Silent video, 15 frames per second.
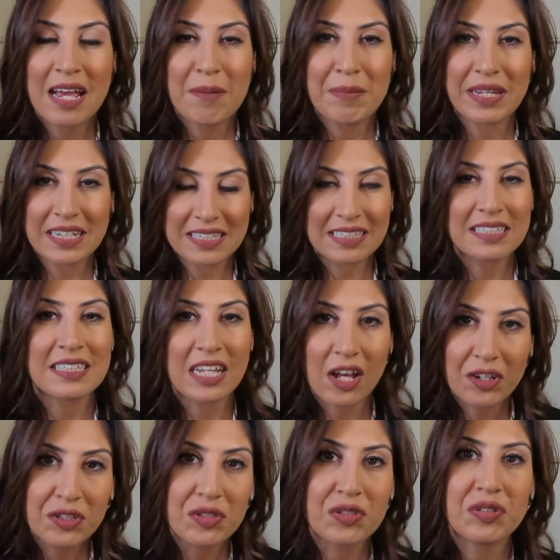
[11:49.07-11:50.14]
because it
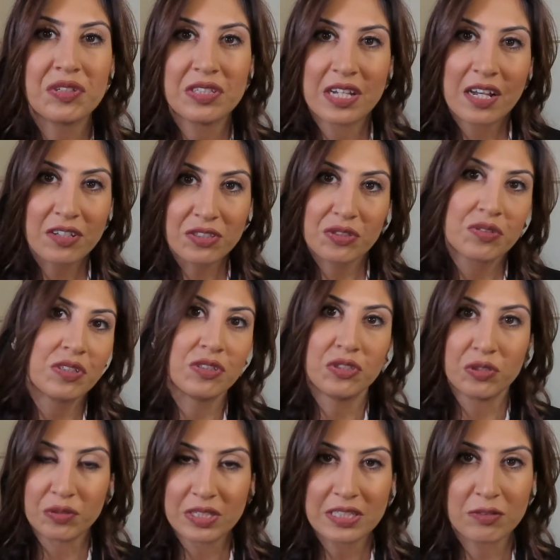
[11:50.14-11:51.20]
tells you the
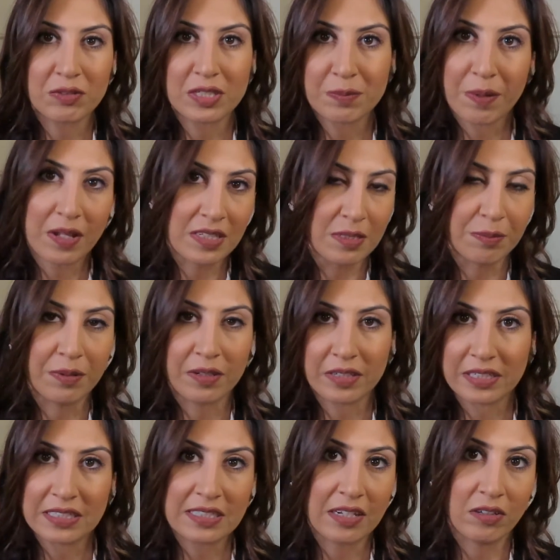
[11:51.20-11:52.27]
duties,
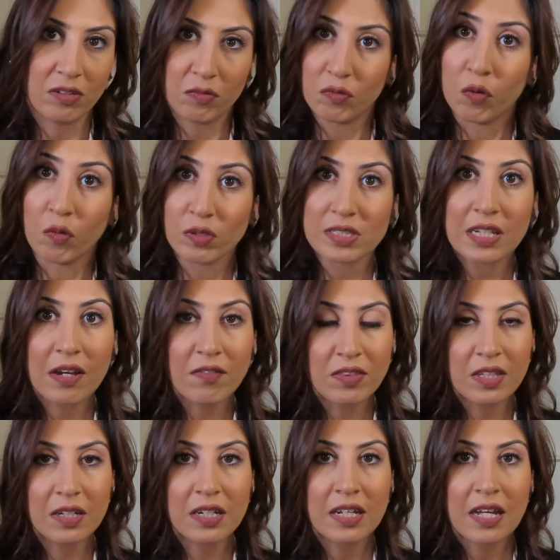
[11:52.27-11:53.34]
responsibilities, and the roles of
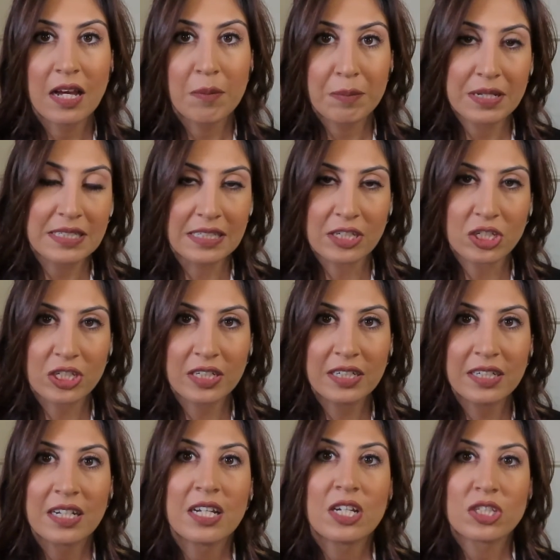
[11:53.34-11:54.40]
the position.